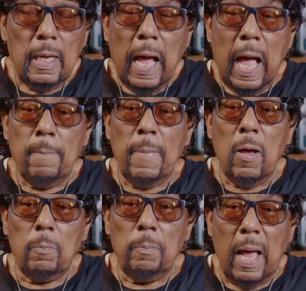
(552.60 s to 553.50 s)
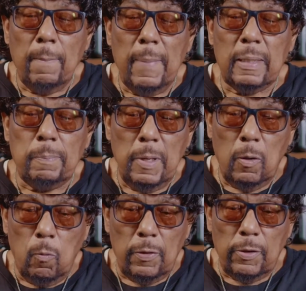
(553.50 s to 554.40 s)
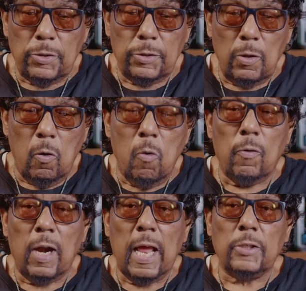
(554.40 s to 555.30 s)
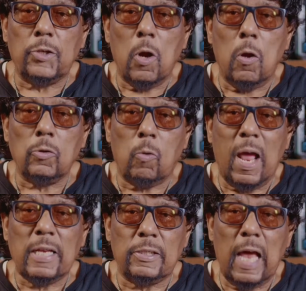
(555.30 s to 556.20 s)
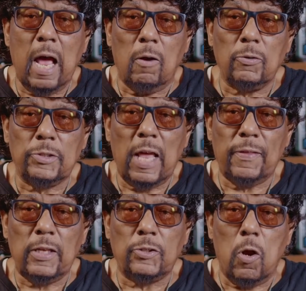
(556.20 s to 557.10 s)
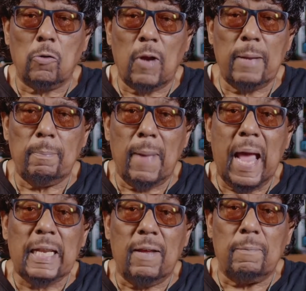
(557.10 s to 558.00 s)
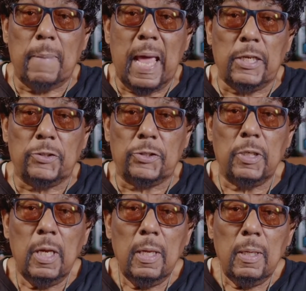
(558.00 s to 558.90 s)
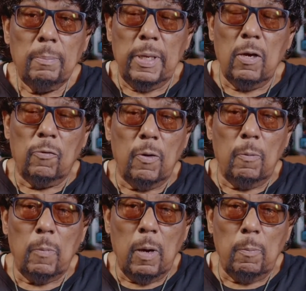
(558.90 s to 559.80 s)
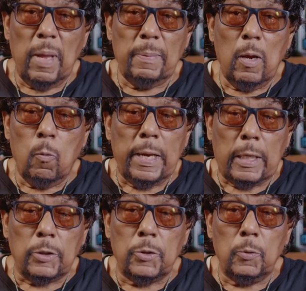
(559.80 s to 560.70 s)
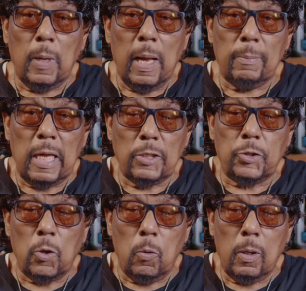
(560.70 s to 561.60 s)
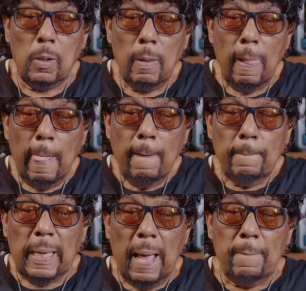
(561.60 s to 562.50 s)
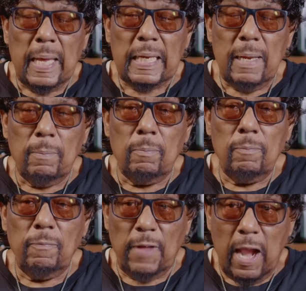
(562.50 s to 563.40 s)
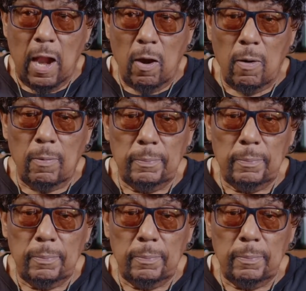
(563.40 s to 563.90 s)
I met Bill Withers over at Charles Wright's house. I think Charles Wright might have managed Bill for maybe a week or two. I'm not sure. But I met him there.